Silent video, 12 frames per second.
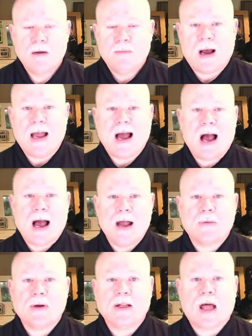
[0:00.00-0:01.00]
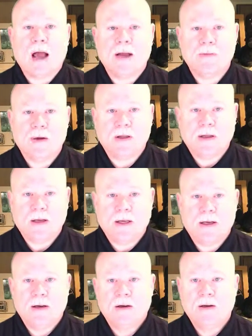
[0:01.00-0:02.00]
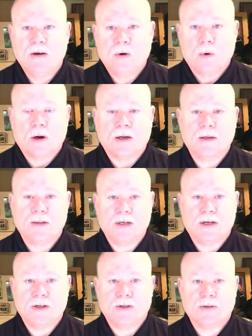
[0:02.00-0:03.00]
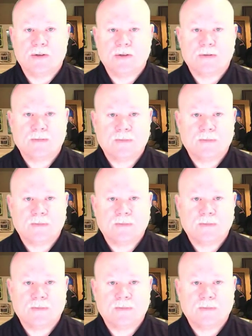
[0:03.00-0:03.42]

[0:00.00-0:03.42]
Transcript: by high reliability organizations.